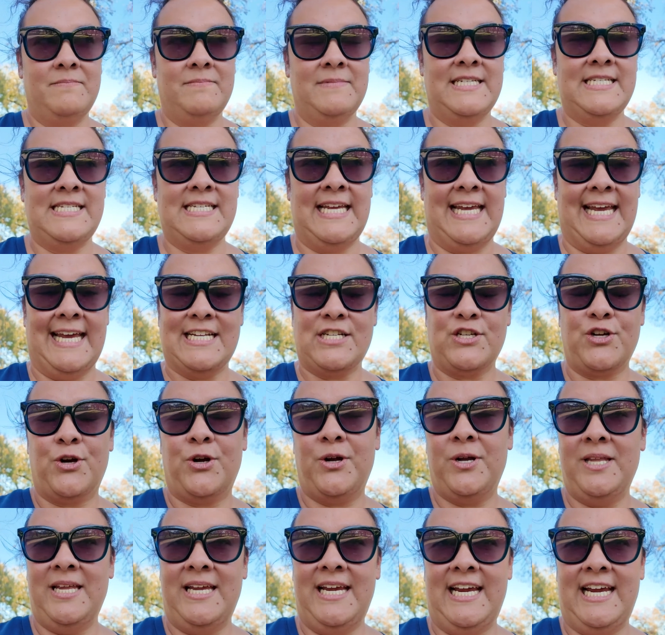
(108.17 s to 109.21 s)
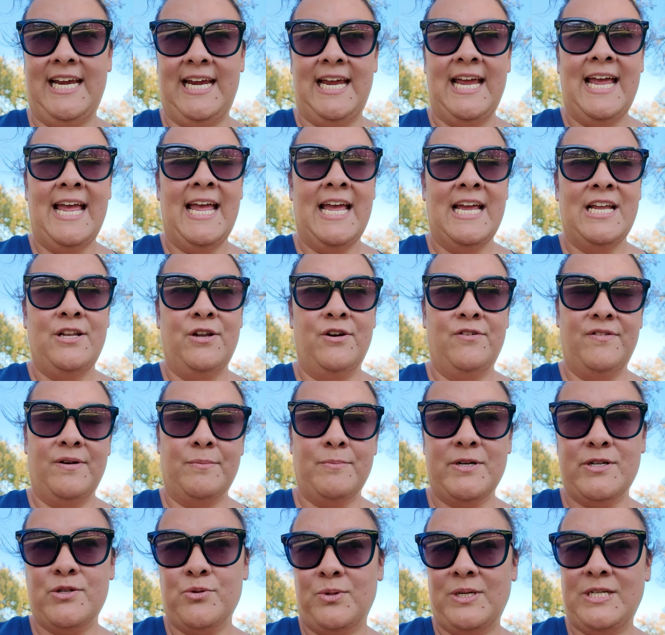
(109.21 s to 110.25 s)
Let's see, it's currently
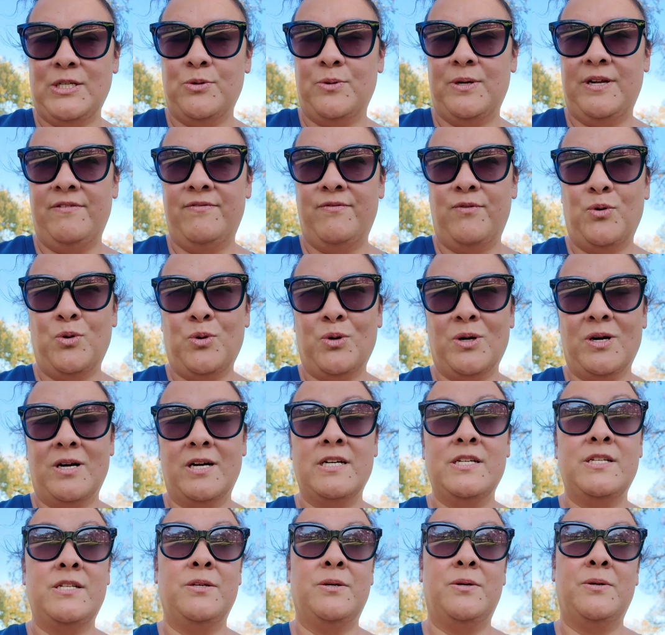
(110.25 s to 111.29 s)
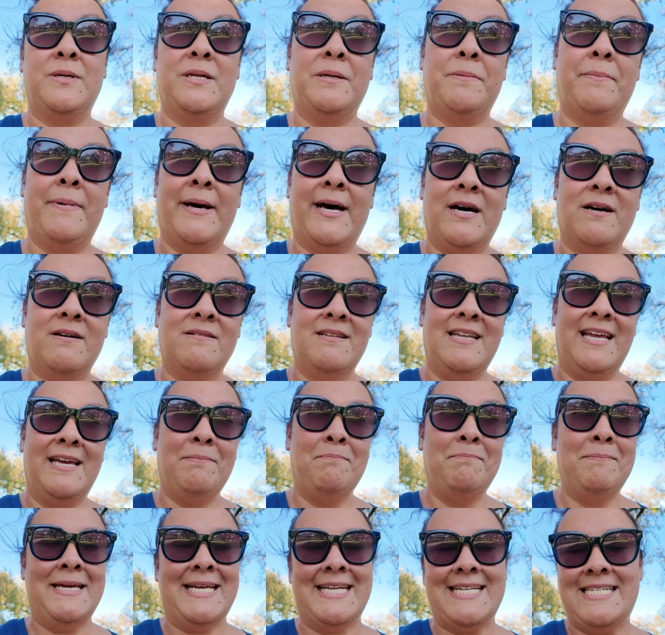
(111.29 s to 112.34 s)
November 2024, so in about
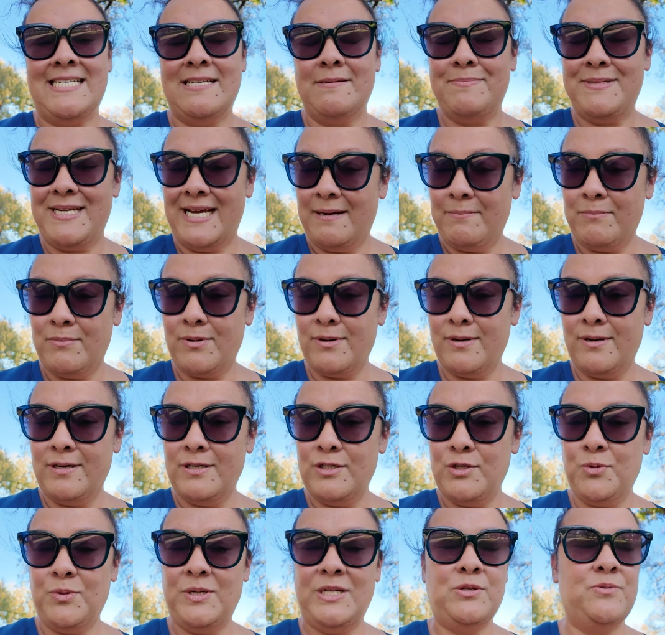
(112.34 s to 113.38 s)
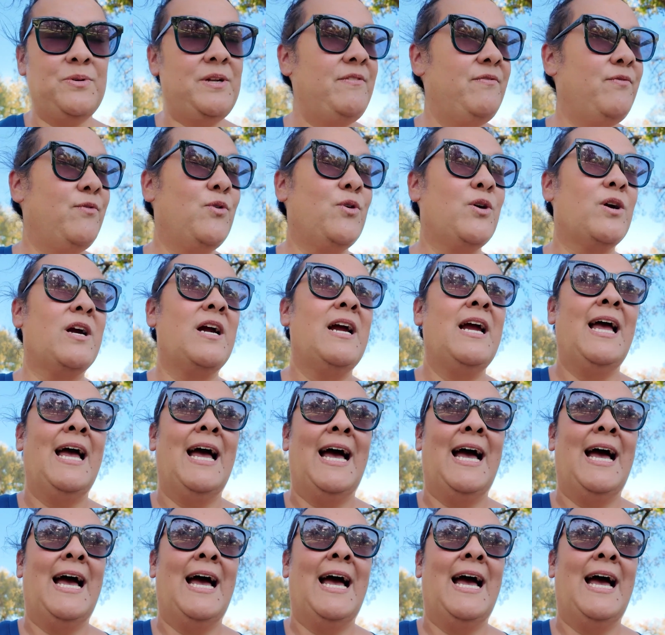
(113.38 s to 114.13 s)
mid-September 2024,